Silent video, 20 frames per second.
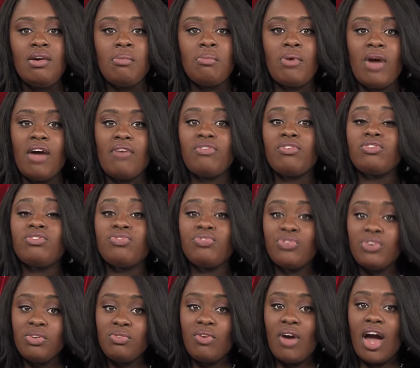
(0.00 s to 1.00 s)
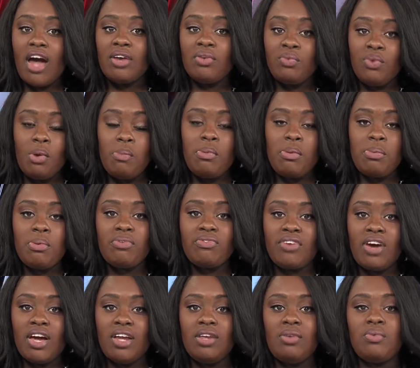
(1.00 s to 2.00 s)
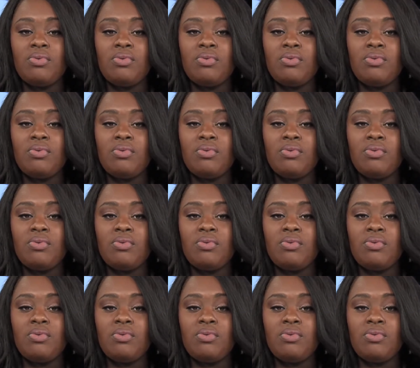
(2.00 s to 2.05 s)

Bradford's free ride will be provided